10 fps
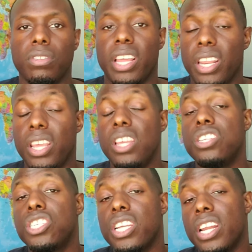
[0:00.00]
that
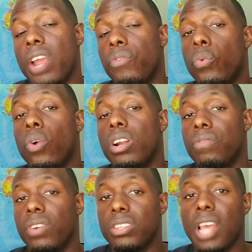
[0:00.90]
each and every one
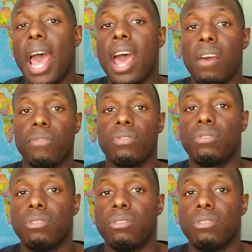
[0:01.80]
of us have